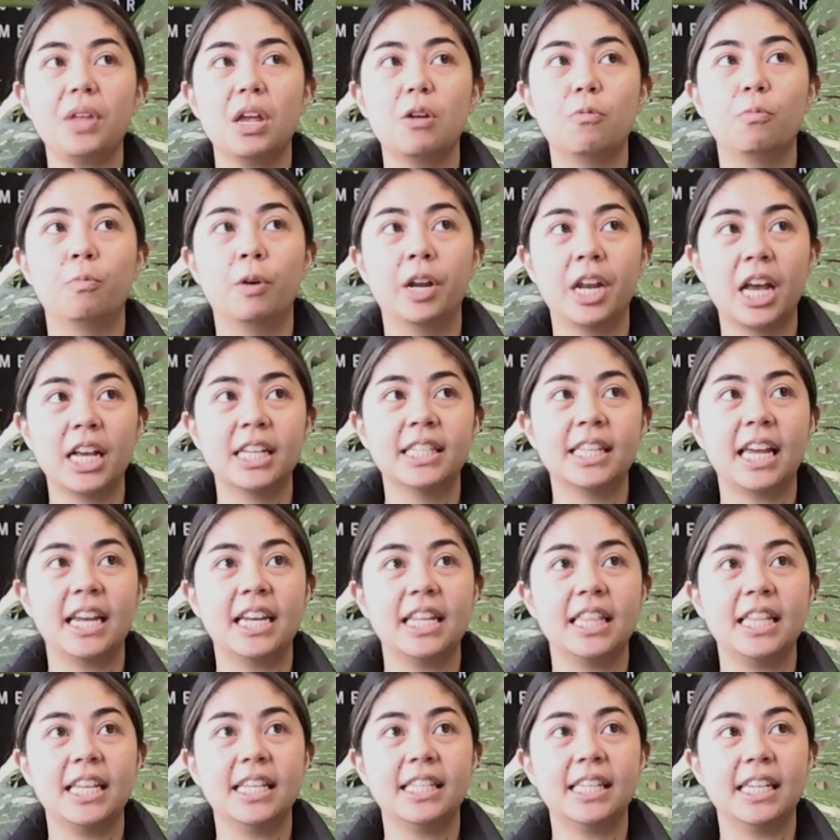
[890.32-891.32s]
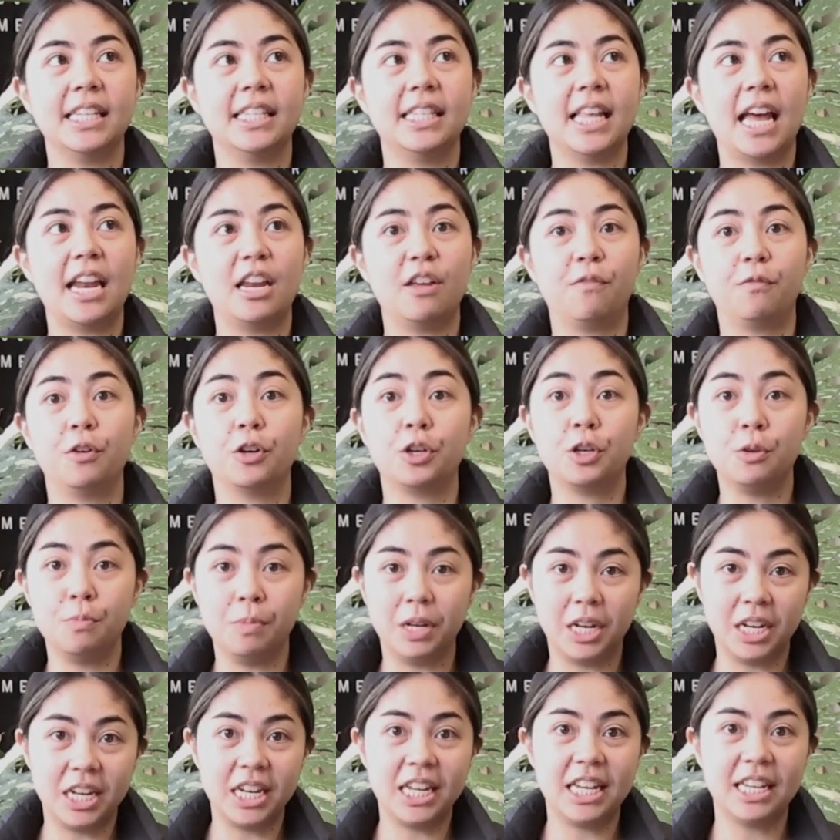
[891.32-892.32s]
what I say to this is that if your
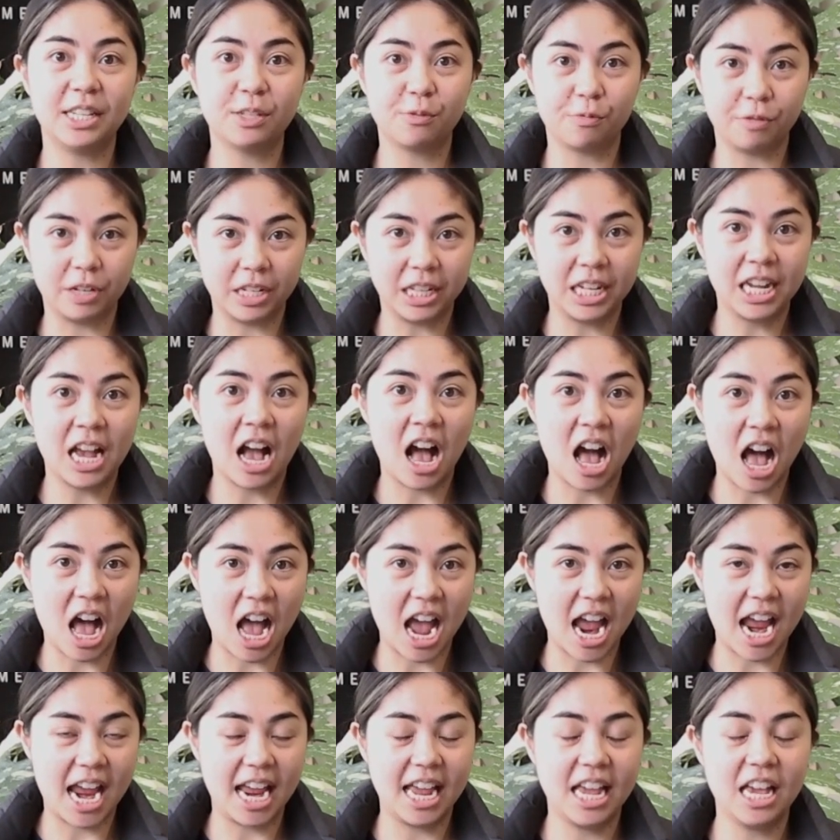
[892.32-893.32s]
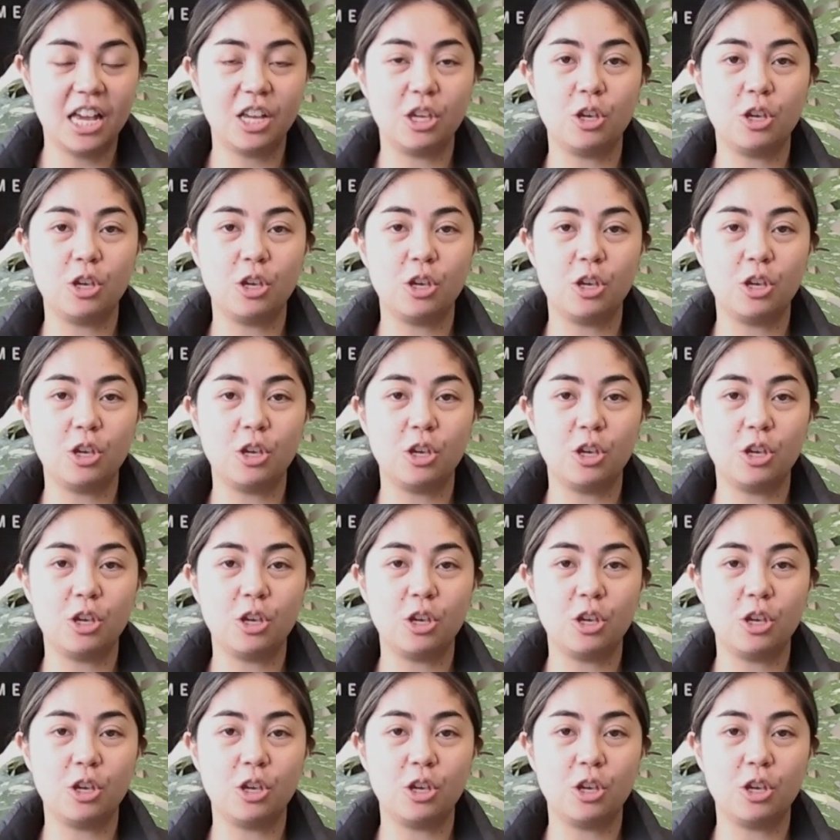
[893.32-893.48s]
humidity is really high,